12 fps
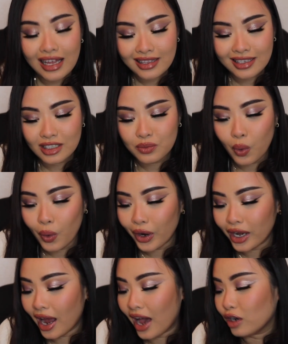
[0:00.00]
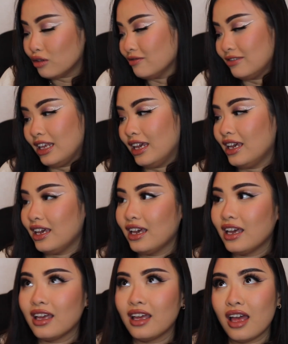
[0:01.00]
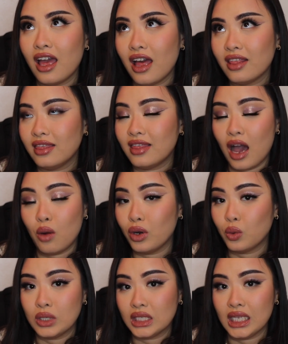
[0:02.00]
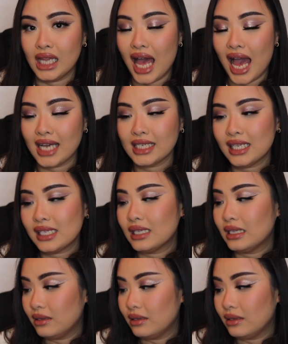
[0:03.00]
At this point, I don't think that one was the last.